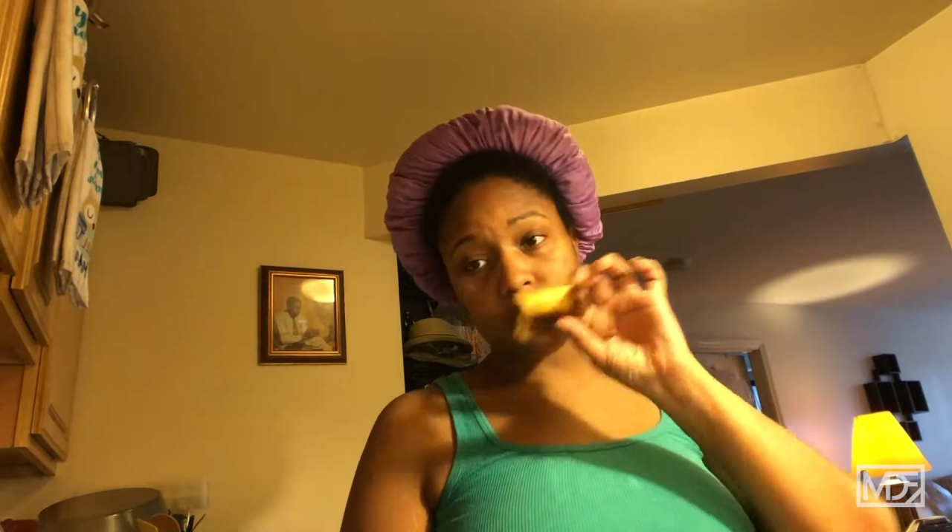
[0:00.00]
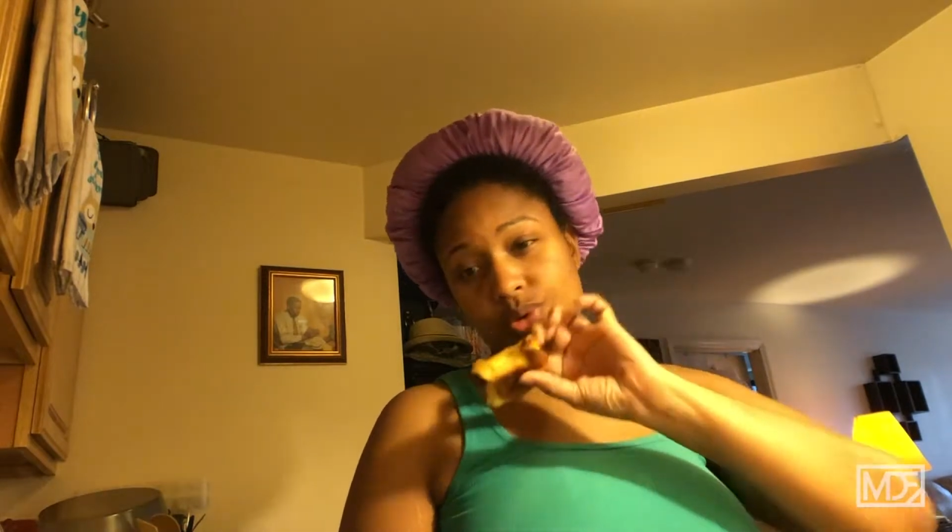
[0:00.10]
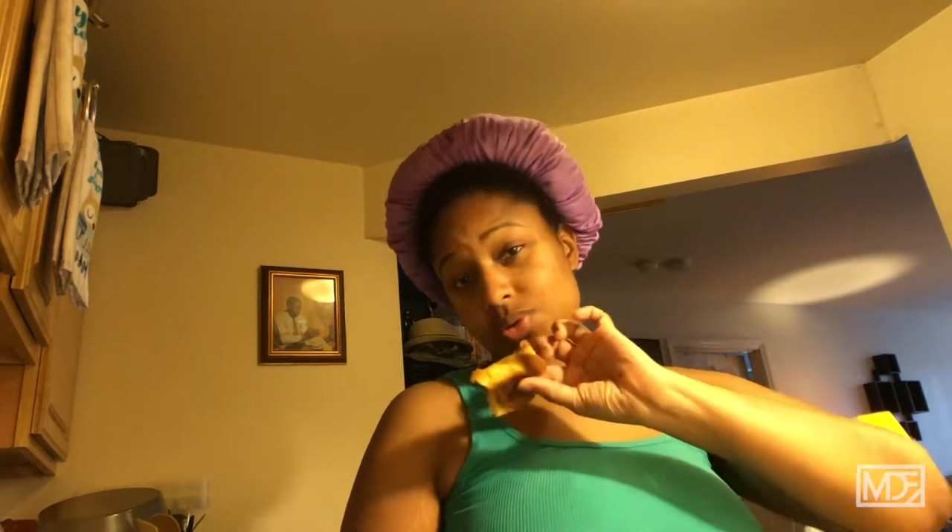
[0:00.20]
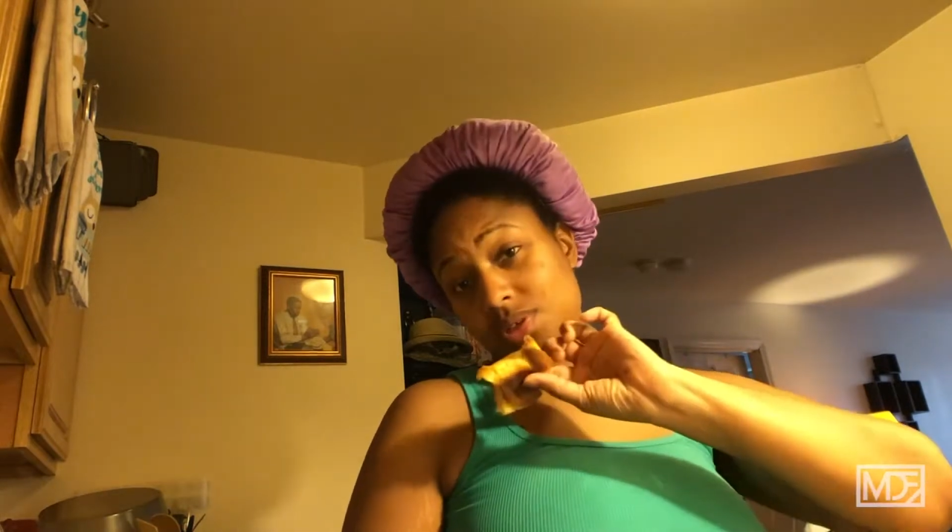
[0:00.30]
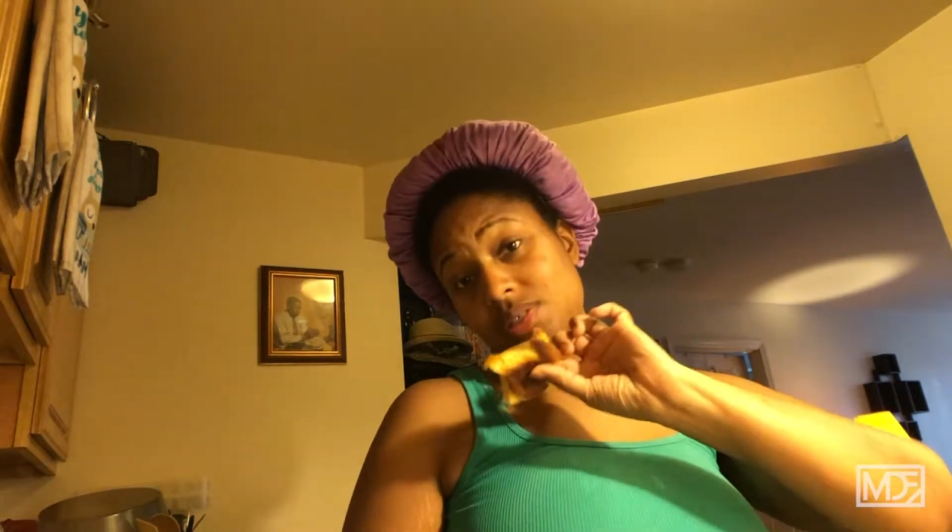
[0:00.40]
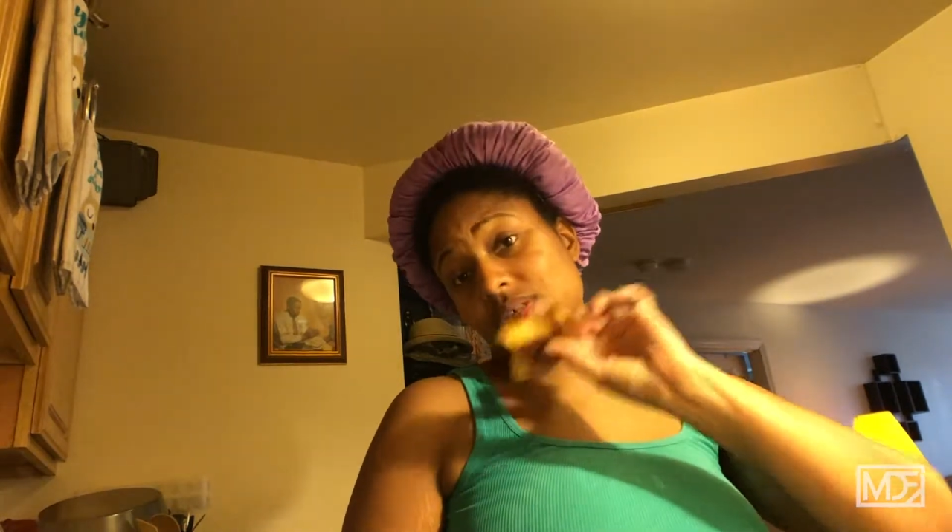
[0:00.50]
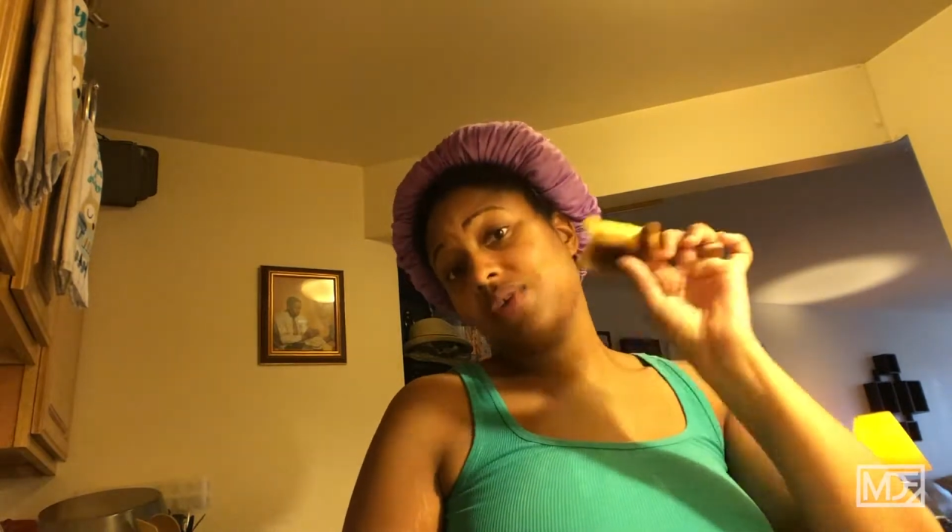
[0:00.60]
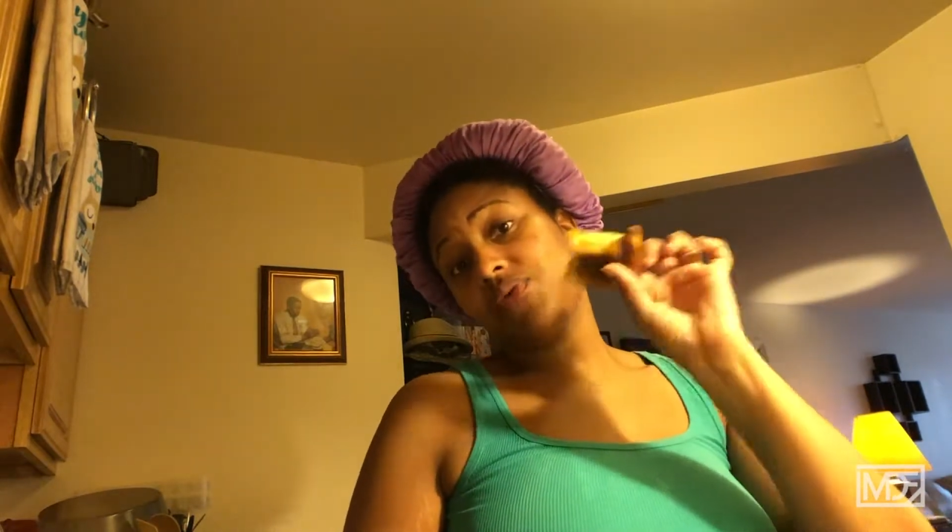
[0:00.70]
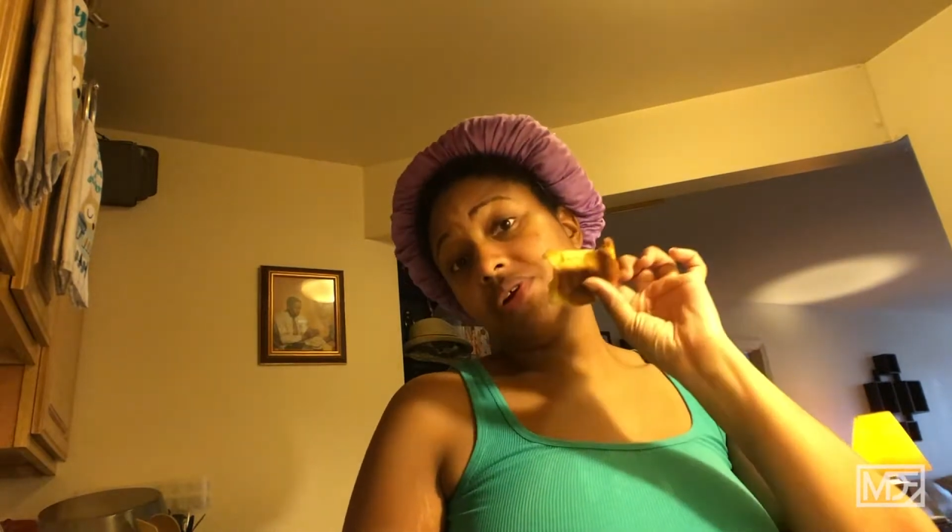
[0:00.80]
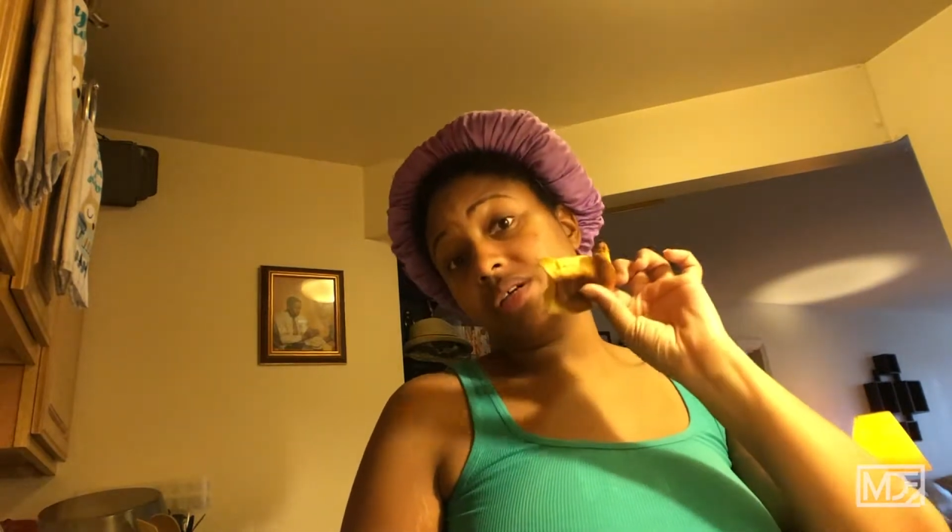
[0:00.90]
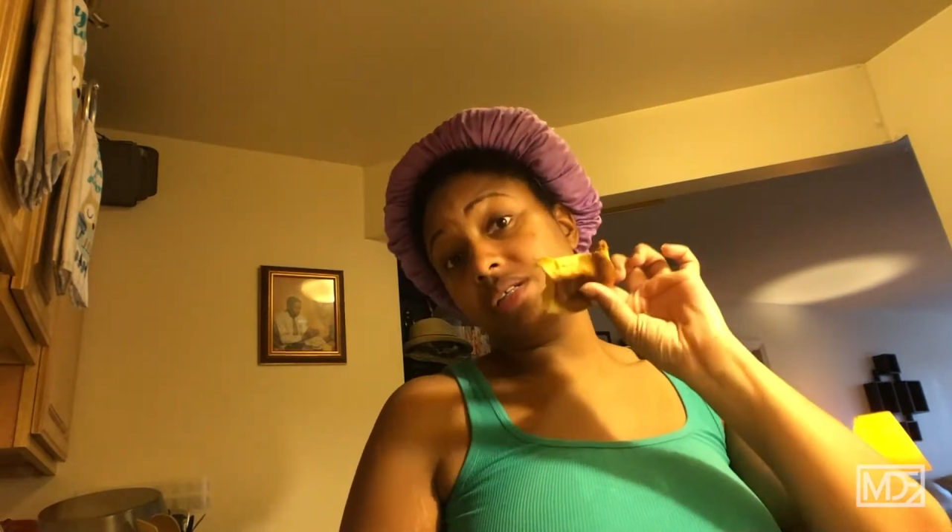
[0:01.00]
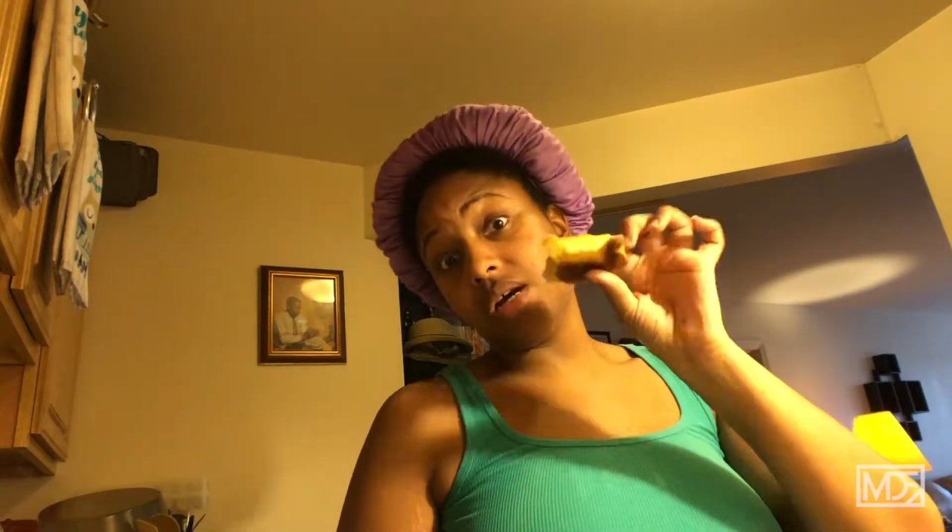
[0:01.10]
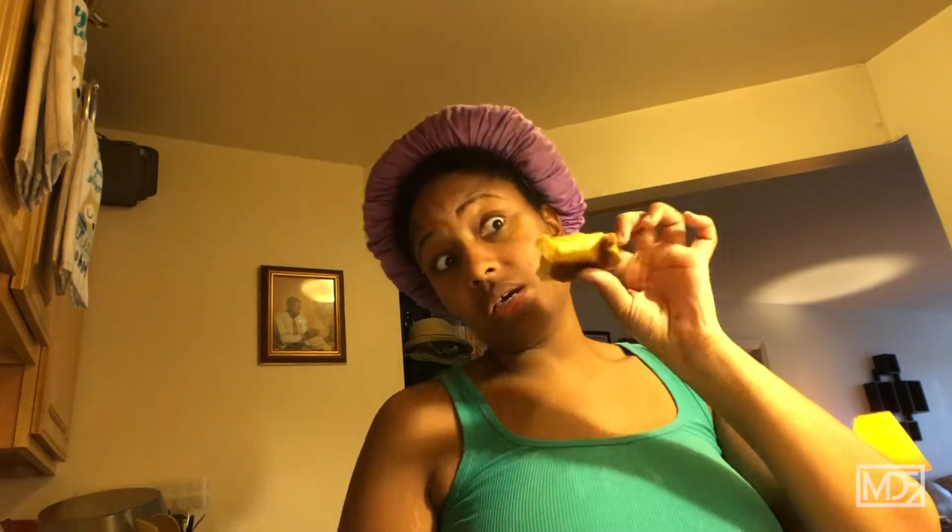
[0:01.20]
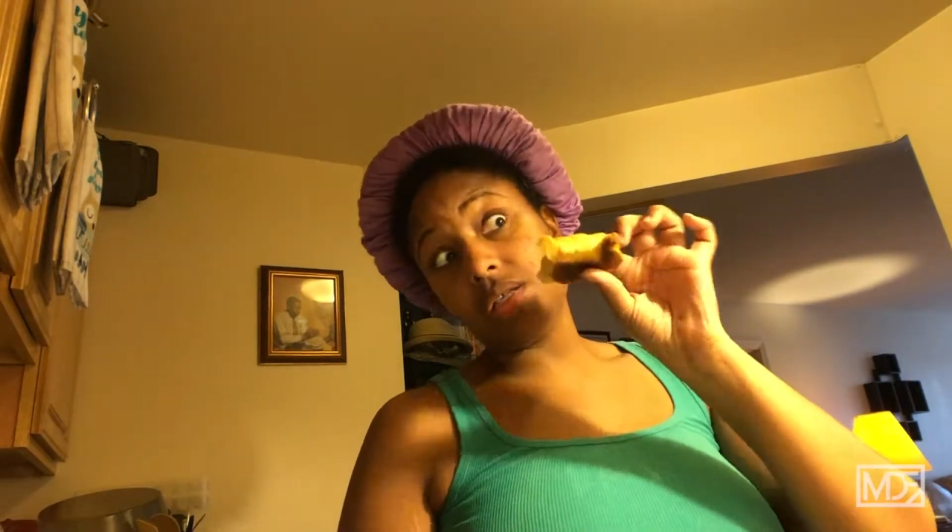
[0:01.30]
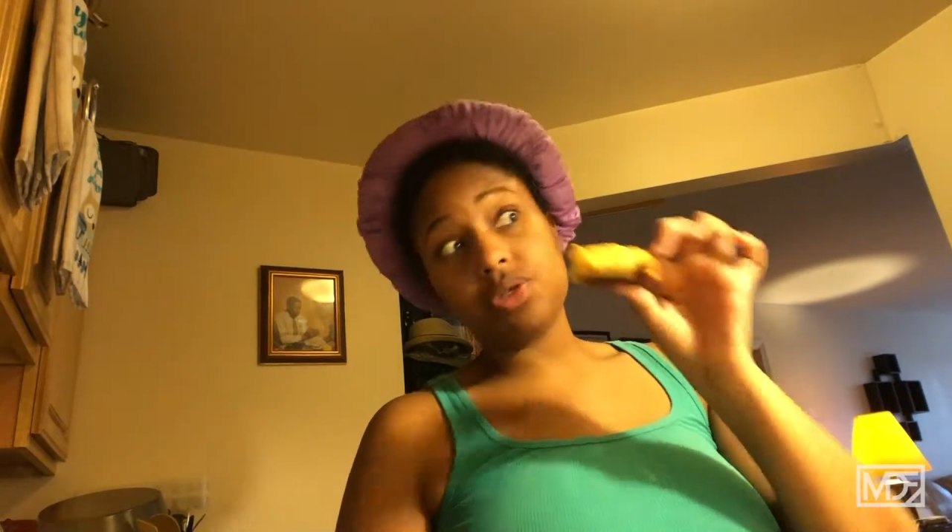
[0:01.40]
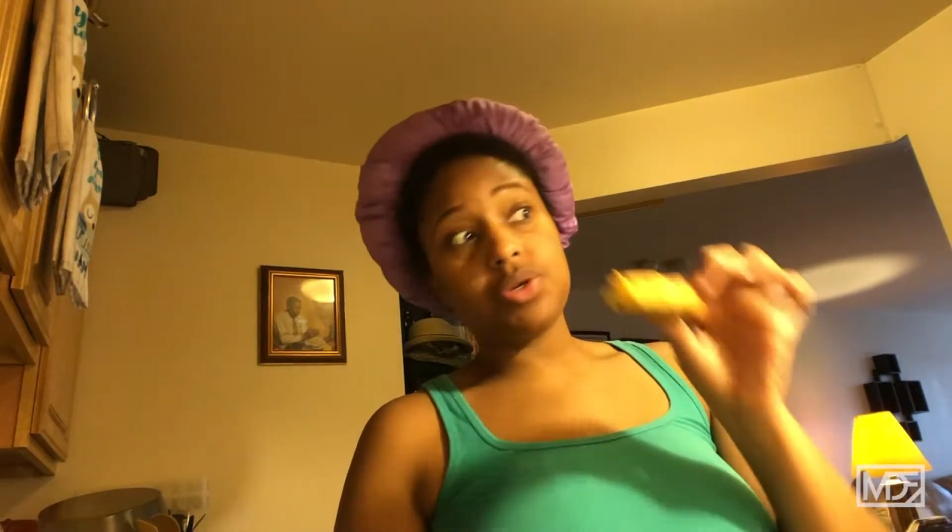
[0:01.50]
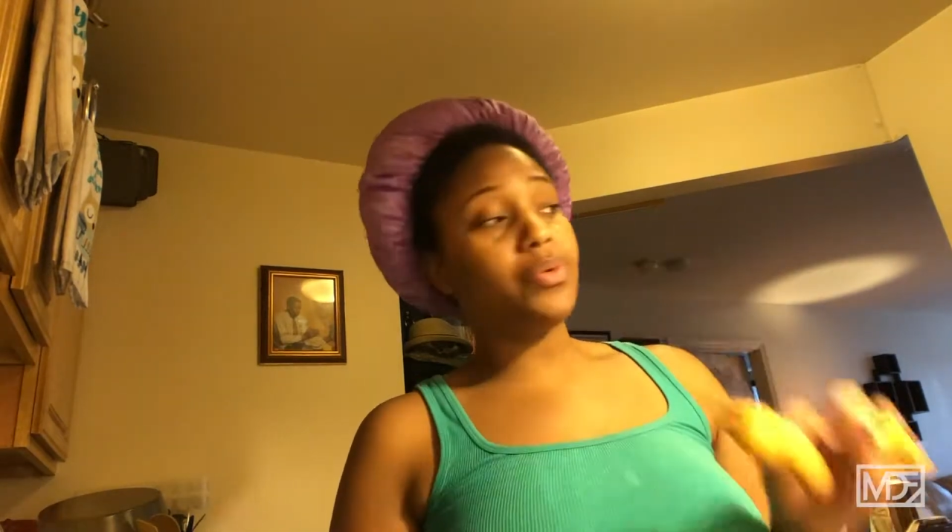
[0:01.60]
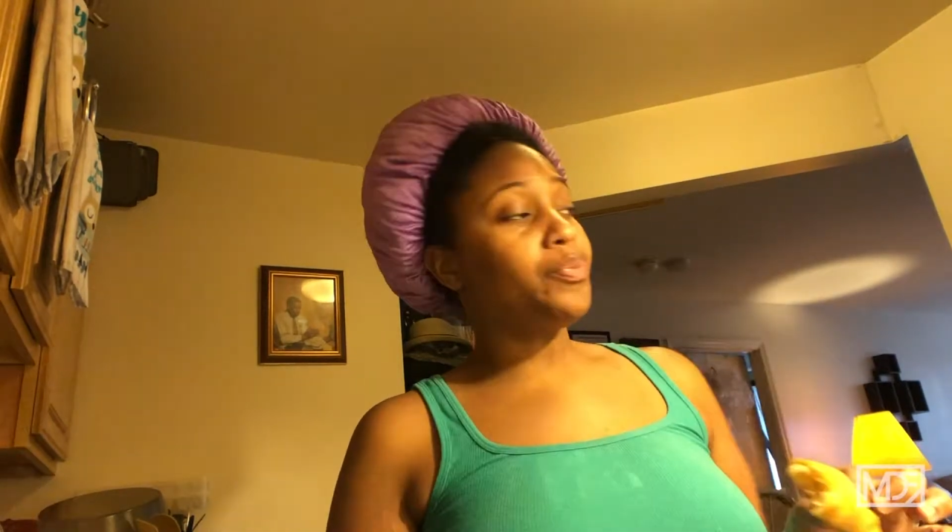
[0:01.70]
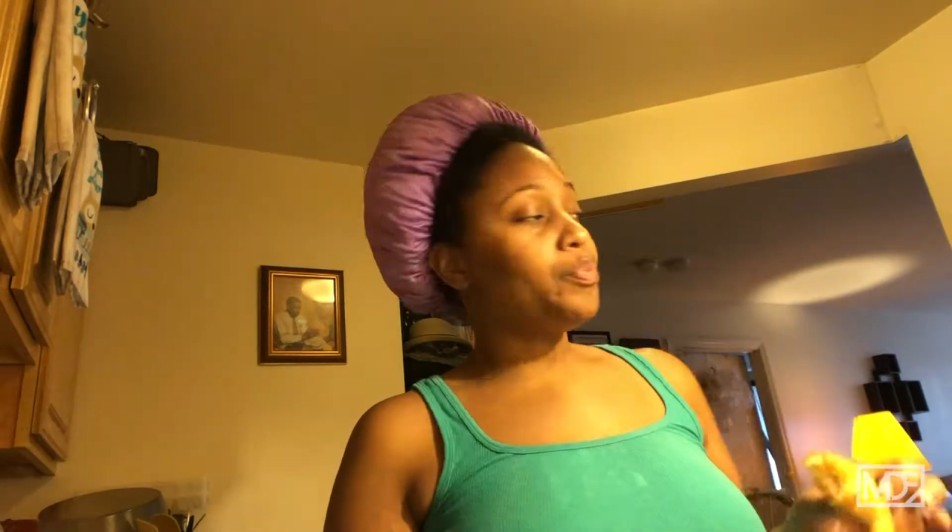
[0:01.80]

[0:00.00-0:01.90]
which you can see I've already dug into.